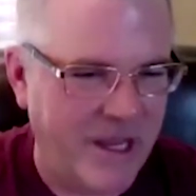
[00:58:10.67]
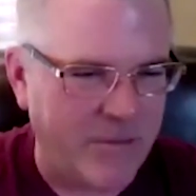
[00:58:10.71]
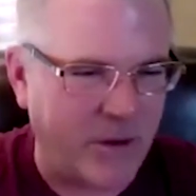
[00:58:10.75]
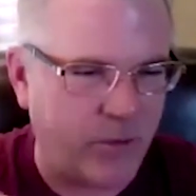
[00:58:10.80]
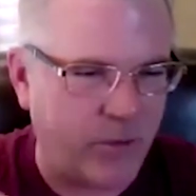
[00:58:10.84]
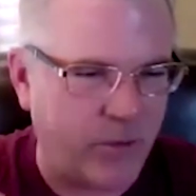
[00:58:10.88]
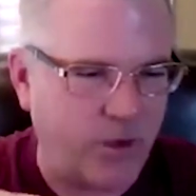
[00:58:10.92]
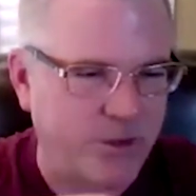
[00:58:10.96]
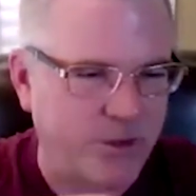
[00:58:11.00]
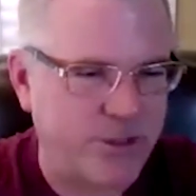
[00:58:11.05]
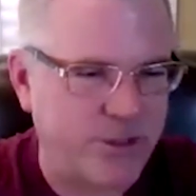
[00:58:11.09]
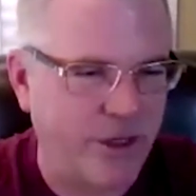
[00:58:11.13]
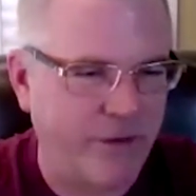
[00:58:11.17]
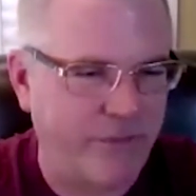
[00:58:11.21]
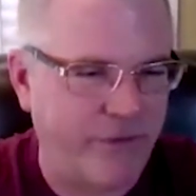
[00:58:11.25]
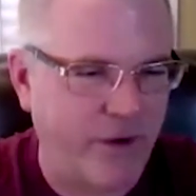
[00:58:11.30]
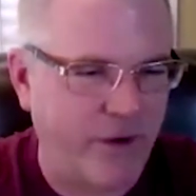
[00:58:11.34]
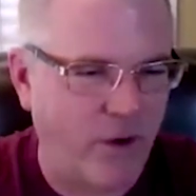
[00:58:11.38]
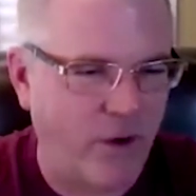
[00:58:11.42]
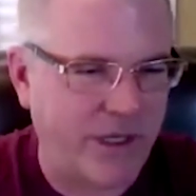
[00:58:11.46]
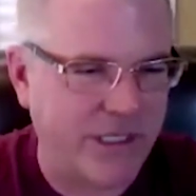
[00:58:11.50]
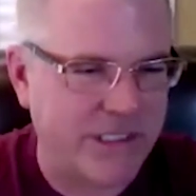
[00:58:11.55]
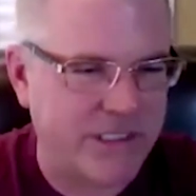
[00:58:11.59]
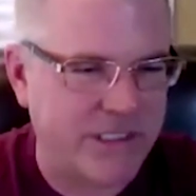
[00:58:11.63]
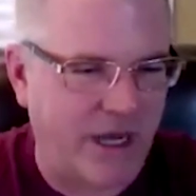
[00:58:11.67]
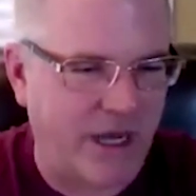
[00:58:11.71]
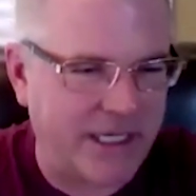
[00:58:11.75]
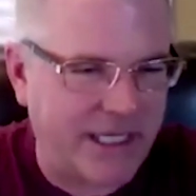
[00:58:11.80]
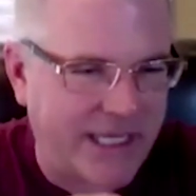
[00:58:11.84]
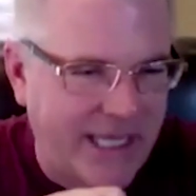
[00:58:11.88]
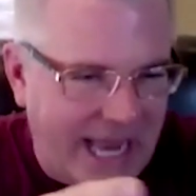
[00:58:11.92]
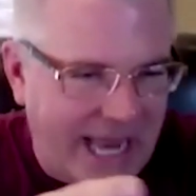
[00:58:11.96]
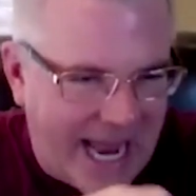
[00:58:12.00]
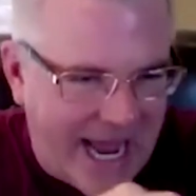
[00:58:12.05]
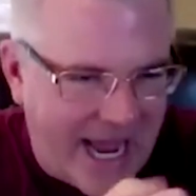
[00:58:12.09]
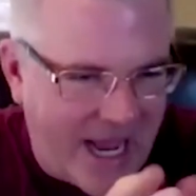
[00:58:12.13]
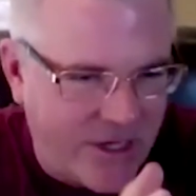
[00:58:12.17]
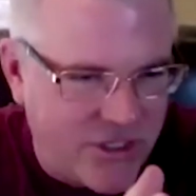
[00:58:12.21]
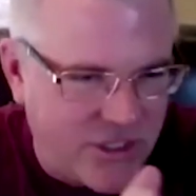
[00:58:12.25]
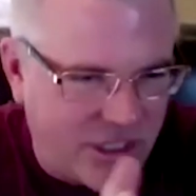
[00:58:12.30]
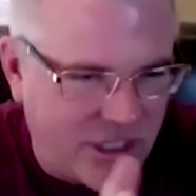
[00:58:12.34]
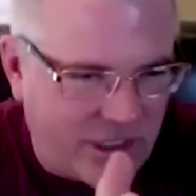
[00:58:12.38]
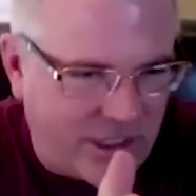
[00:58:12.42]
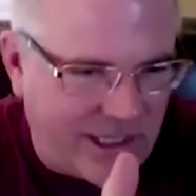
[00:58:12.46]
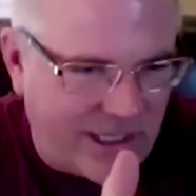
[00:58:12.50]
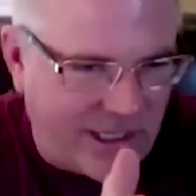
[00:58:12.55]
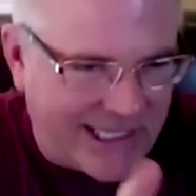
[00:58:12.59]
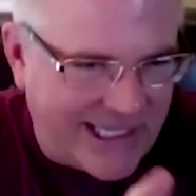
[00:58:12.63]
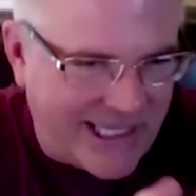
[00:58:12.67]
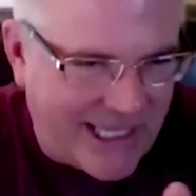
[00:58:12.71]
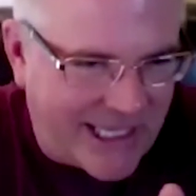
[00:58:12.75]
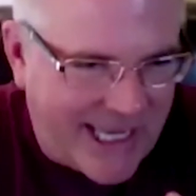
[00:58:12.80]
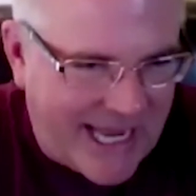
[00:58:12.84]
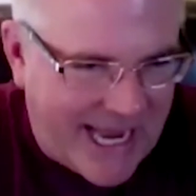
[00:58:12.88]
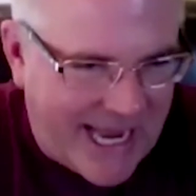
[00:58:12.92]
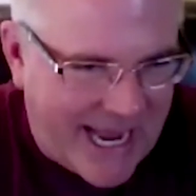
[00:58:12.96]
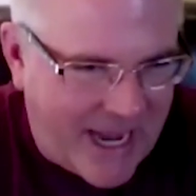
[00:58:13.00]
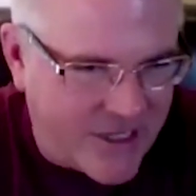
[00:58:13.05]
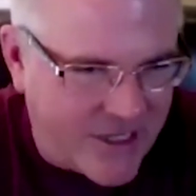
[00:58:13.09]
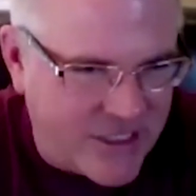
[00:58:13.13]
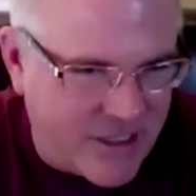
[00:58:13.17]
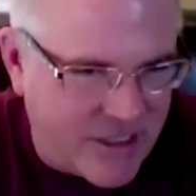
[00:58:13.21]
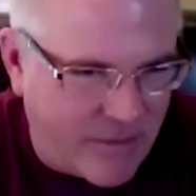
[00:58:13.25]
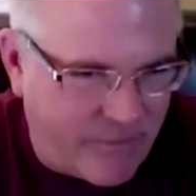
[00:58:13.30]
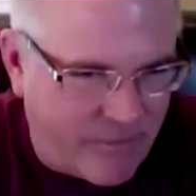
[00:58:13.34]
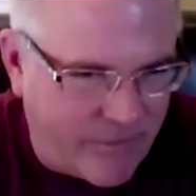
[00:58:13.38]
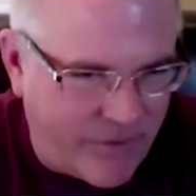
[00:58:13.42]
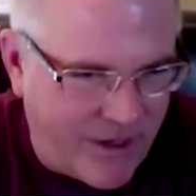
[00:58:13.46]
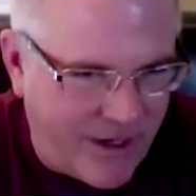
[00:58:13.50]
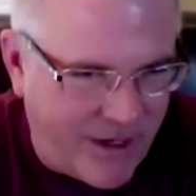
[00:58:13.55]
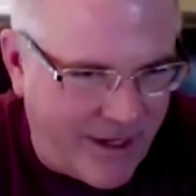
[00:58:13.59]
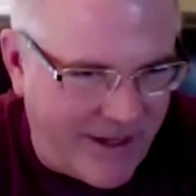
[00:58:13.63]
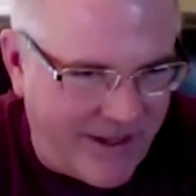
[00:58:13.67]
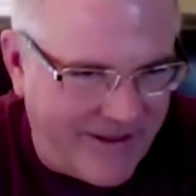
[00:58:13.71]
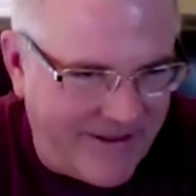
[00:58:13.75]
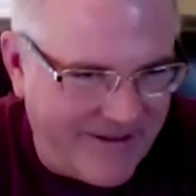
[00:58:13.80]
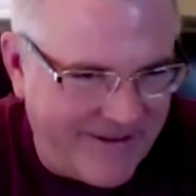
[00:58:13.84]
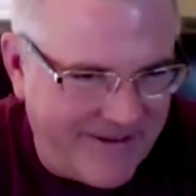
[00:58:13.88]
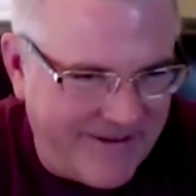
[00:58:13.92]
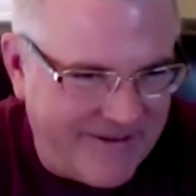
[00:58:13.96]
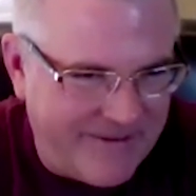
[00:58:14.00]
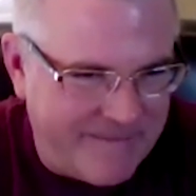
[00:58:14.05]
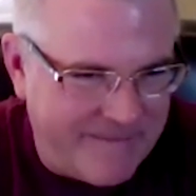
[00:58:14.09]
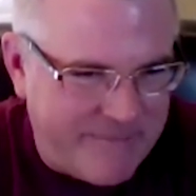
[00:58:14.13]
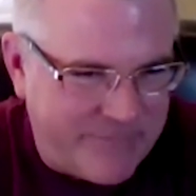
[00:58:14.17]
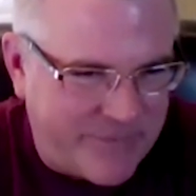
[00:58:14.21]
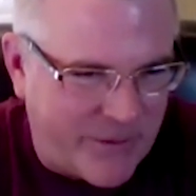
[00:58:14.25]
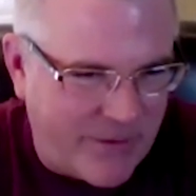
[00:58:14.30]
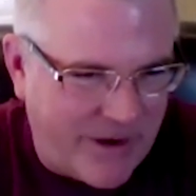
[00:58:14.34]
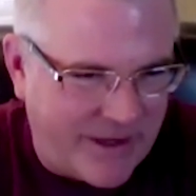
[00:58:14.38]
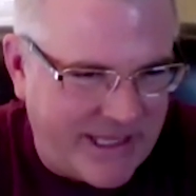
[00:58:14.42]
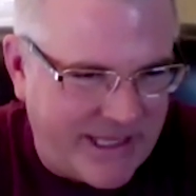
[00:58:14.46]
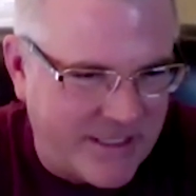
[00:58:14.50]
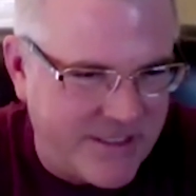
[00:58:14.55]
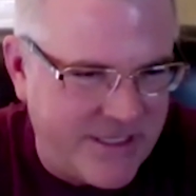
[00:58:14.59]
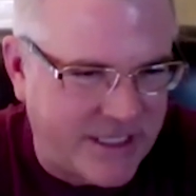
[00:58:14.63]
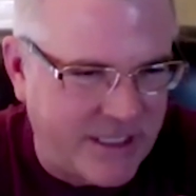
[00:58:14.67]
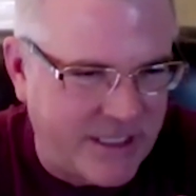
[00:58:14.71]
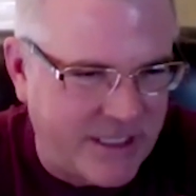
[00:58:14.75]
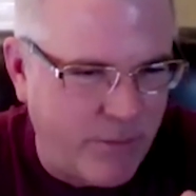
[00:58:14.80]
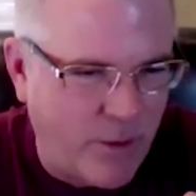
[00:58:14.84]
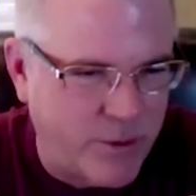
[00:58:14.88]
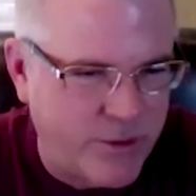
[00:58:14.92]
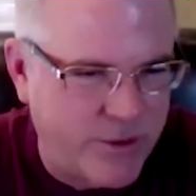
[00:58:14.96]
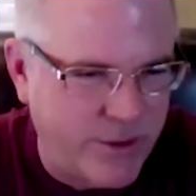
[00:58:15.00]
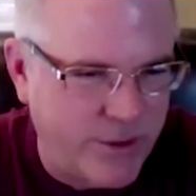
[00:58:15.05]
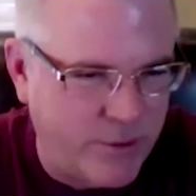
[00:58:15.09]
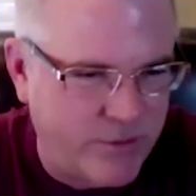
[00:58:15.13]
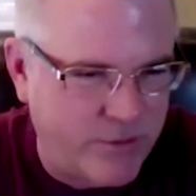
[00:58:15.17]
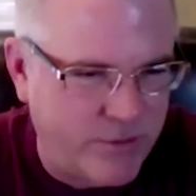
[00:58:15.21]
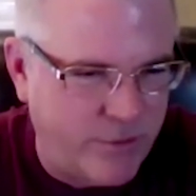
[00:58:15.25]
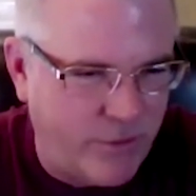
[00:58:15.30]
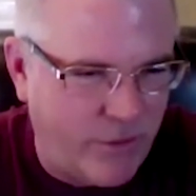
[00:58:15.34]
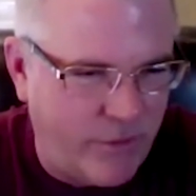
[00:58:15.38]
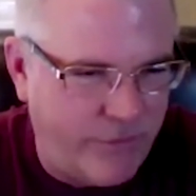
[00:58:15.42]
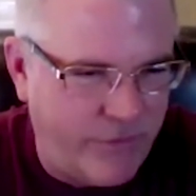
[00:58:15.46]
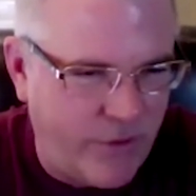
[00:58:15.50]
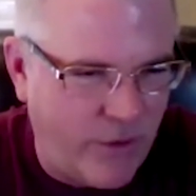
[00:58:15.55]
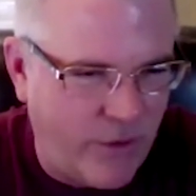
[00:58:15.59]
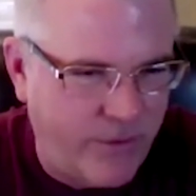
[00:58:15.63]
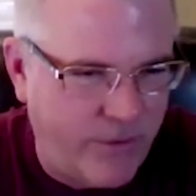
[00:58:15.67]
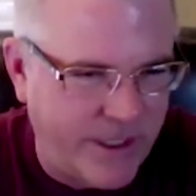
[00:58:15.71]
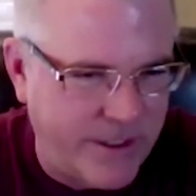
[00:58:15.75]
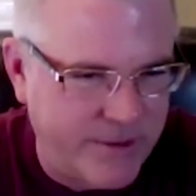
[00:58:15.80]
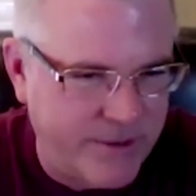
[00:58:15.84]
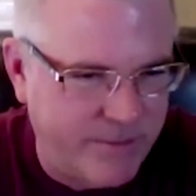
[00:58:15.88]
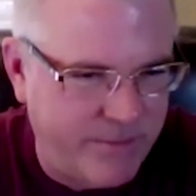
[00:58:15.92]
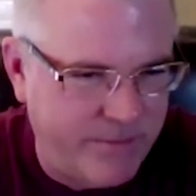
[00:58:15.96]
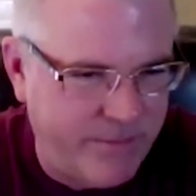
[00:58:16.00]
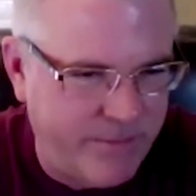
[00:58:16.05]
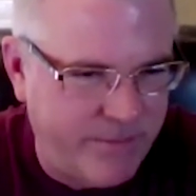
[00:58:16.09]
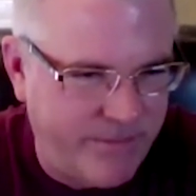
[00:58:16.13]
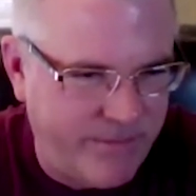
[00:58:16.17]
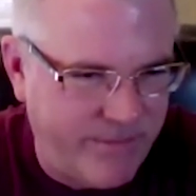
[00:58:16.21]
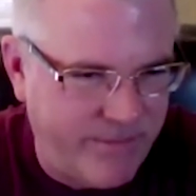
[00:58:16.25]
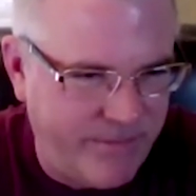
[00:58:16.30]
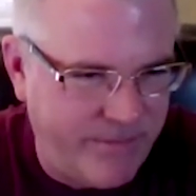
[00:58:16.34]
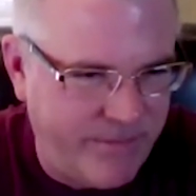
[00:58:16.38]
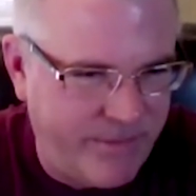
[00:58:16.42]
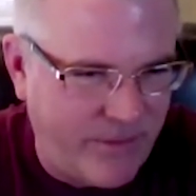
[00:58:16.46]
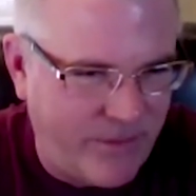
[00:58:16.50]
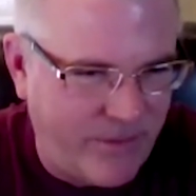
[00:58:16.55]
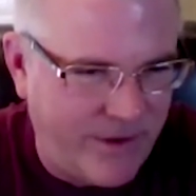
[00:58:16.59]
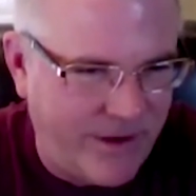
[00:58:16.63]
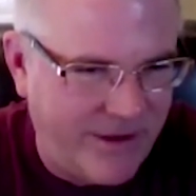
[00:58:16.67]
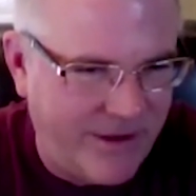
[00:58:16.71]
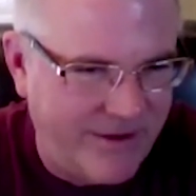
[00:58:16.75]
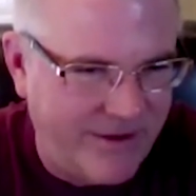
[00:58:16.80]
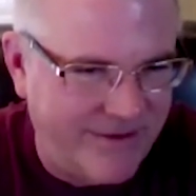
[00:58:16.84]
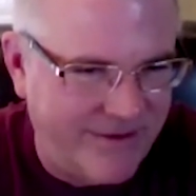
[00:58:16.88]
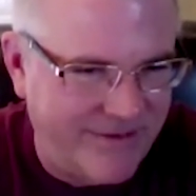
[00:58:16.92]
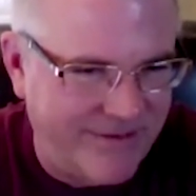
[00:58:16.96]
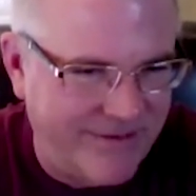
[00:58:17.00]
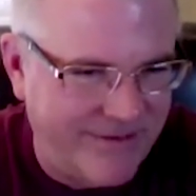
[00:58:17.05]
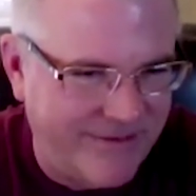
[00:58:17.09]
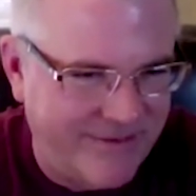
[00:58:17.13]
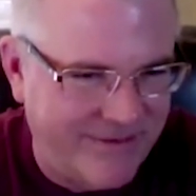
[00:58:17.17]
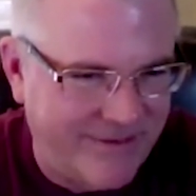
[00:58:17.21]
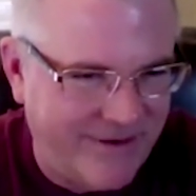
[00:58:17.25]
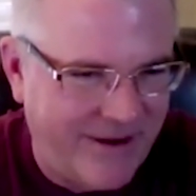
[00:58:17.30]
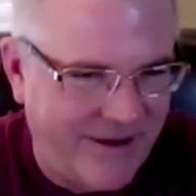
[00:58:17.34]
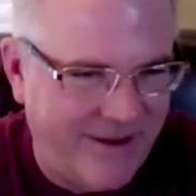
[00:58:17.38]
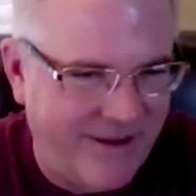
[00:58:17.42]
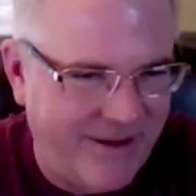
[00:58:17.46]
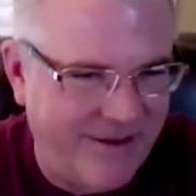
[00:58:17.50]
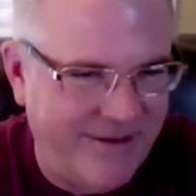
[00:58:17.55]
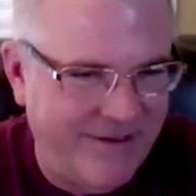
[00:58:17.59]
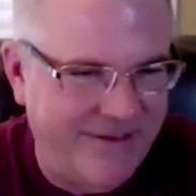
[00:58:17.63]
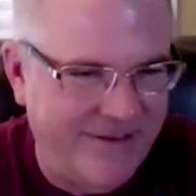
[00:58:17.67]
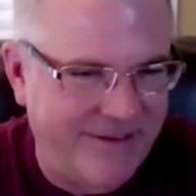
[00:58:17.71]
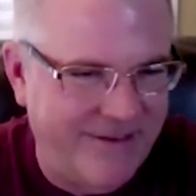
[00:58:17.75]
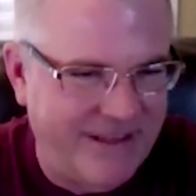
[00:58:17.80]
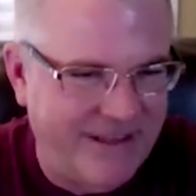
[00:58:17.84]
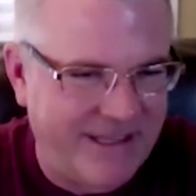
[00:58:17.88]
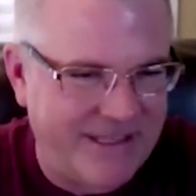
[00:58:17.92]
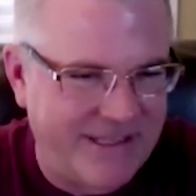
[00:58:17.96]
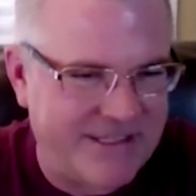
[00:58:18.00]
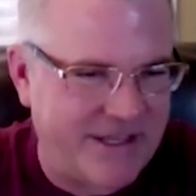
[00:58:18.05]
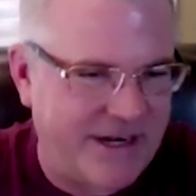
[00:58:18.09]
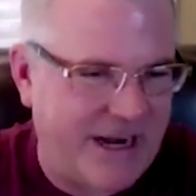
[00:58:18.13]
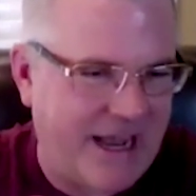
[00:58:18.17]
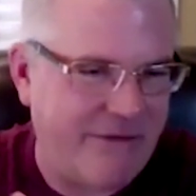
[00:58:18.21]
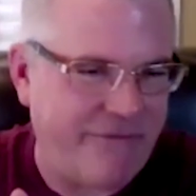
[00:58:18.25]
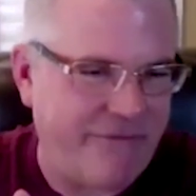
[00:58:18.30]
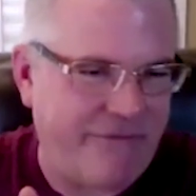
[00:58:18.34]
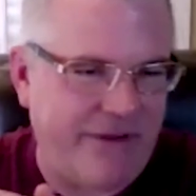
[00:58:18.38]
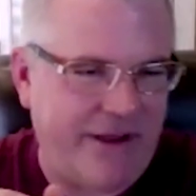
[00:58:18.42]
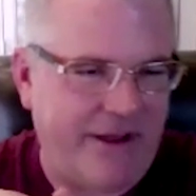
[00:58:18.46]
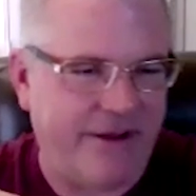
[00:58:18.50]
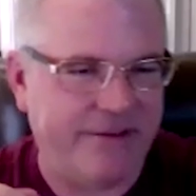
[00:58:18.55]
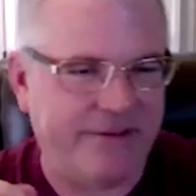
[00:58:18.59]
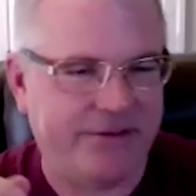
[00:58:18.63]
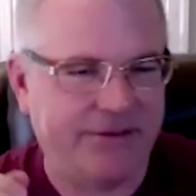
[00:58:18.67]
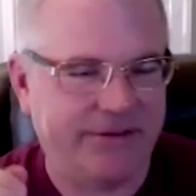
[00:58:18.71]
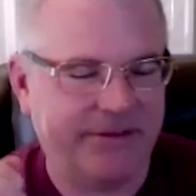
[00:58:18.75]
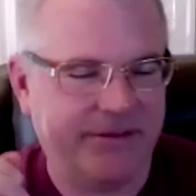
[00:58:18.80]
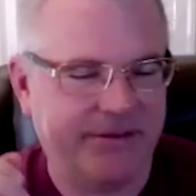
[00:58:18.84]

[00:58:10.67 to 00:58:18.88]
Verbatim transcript: And we're too focused on cash, collecting the cash up front, right? That's not the most useful focus point, right? At least that I found.